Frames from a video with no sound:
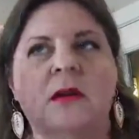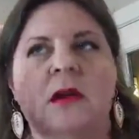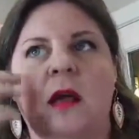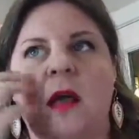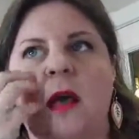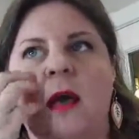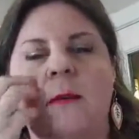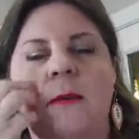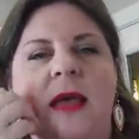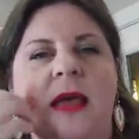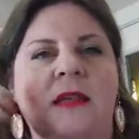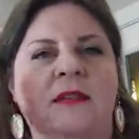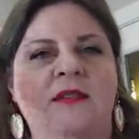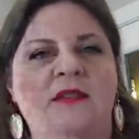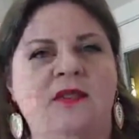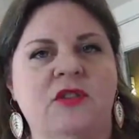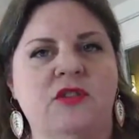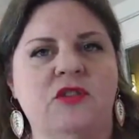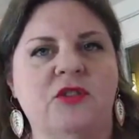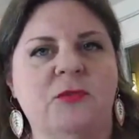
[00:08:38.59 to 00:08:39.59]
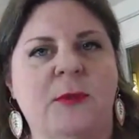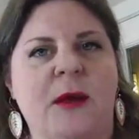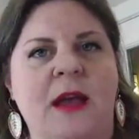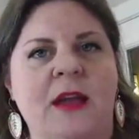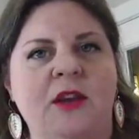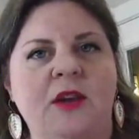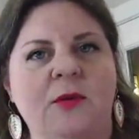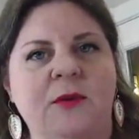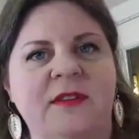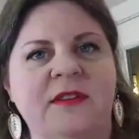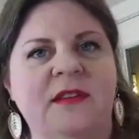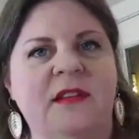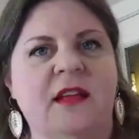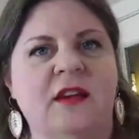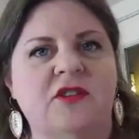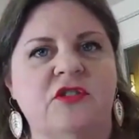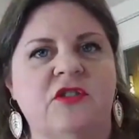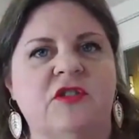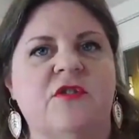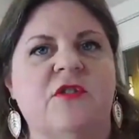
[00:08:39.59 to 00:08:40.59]
and search by newest
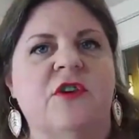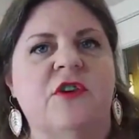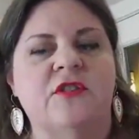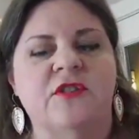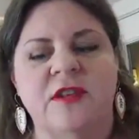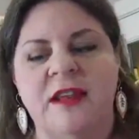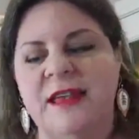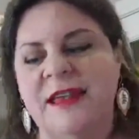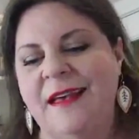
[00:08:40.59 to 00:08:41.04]
collections first,